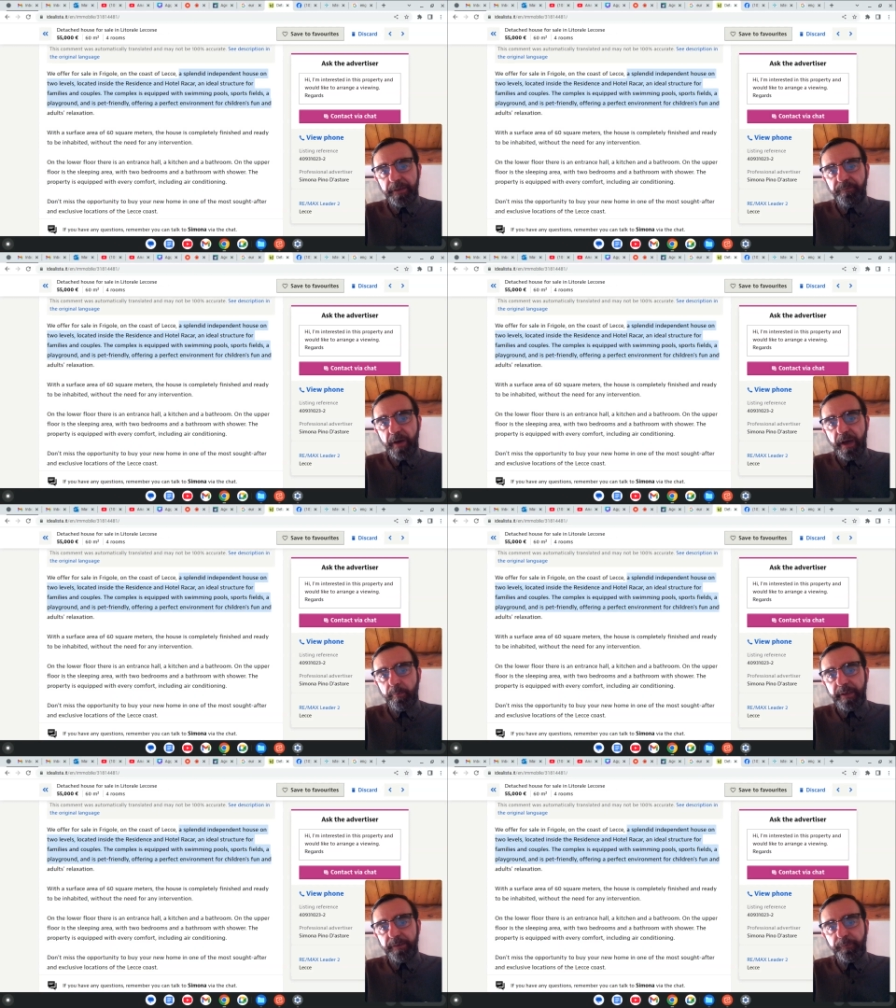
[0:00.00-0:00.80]

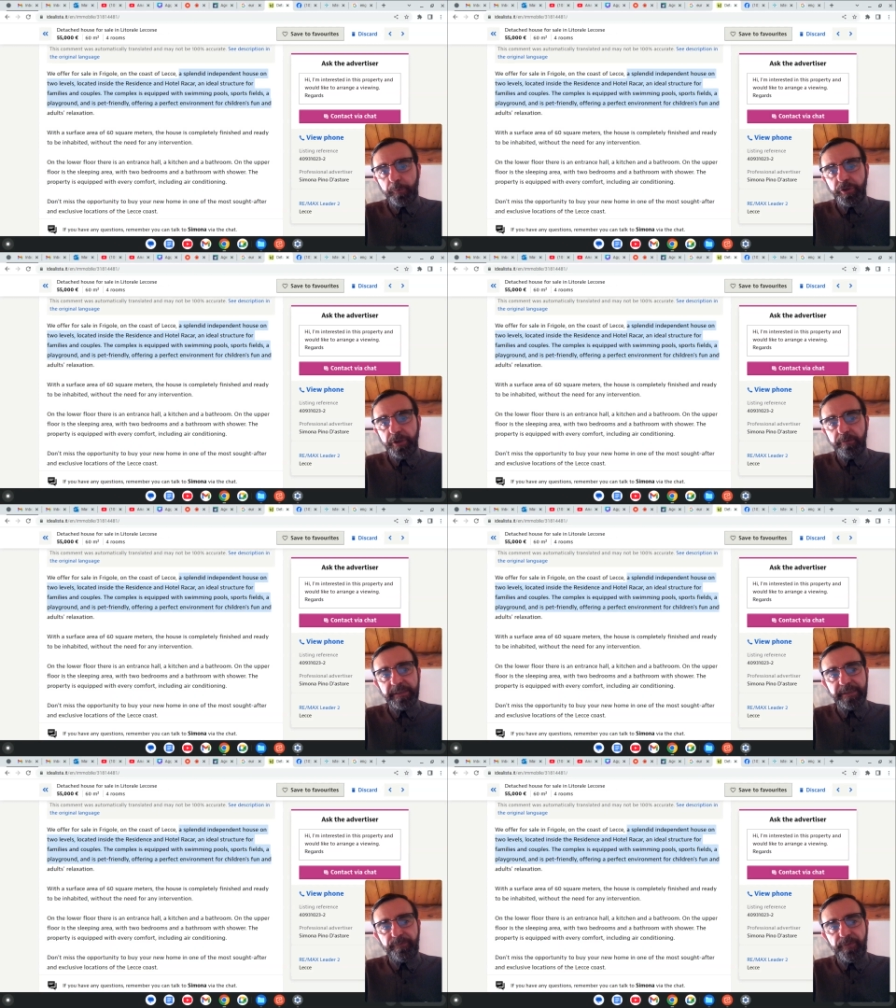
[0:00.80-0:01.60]
environment for
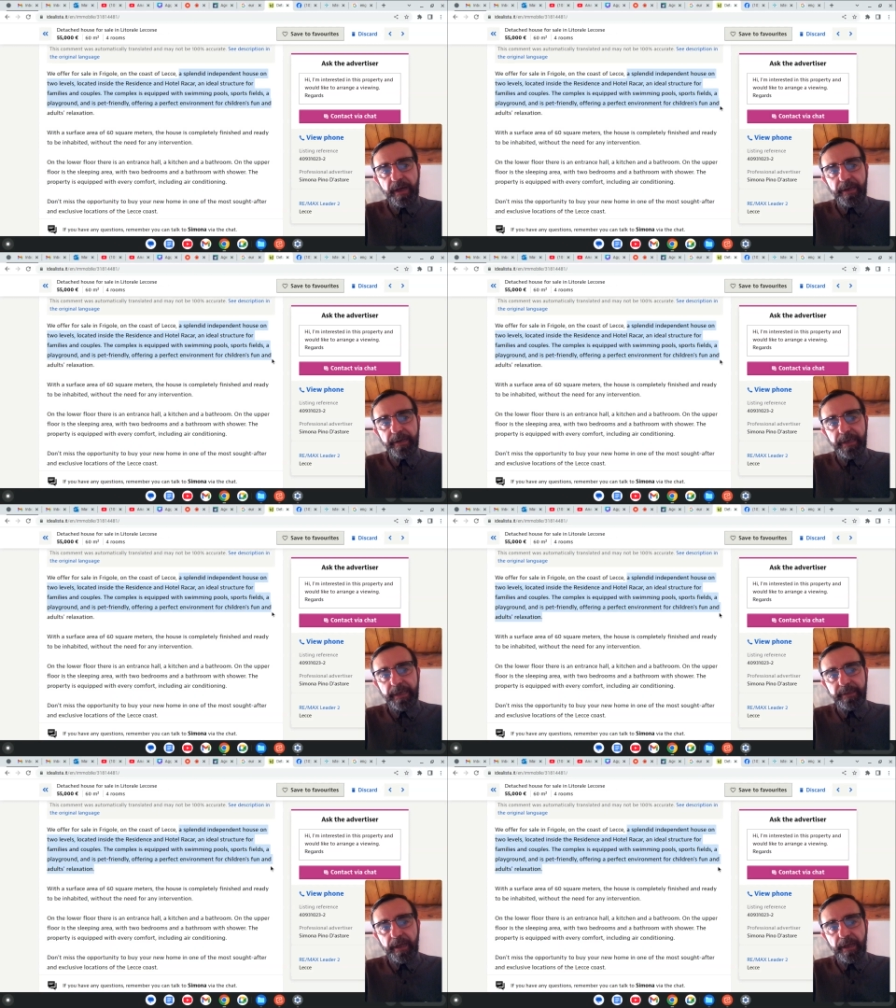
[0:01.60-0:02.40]
children's fun
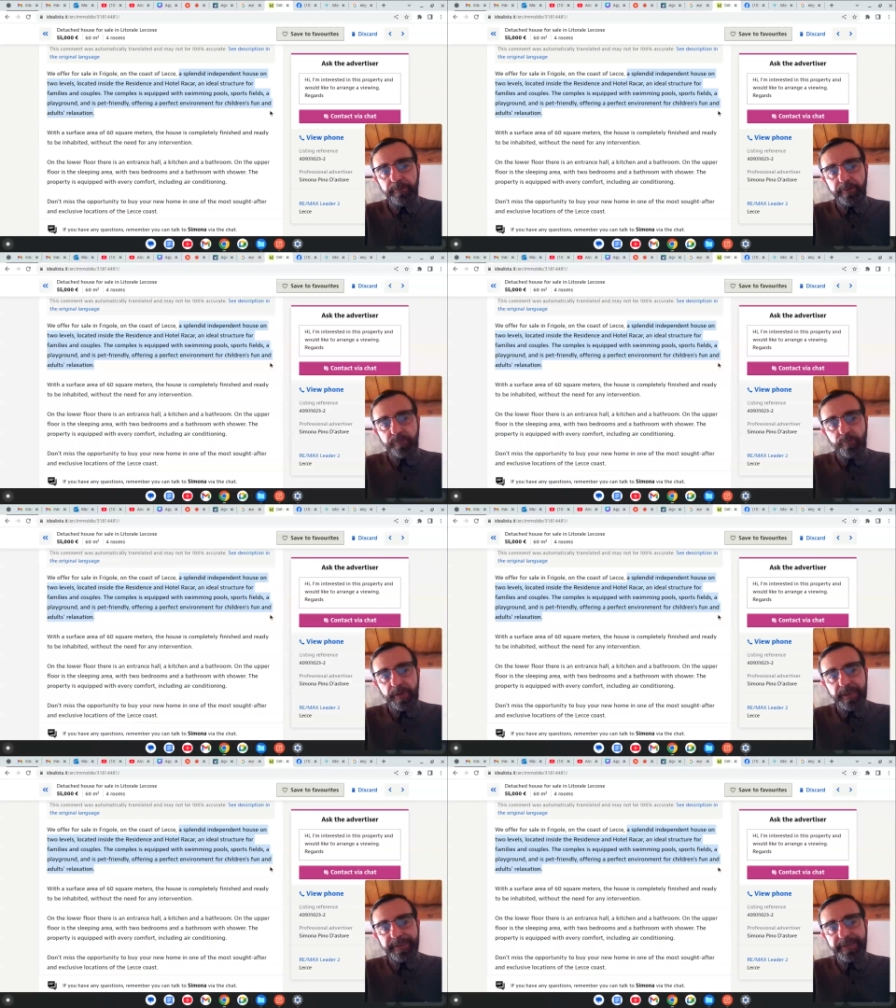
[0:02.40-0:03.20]
and adult
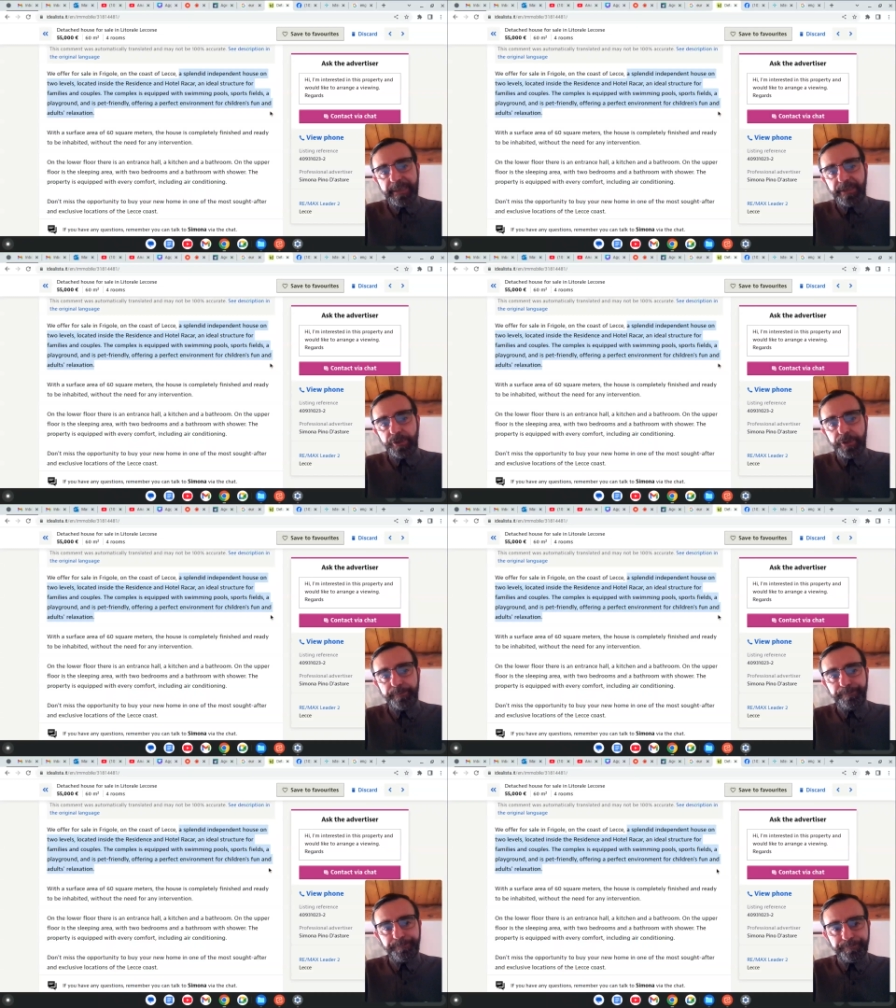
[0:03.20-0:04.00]
relaxation.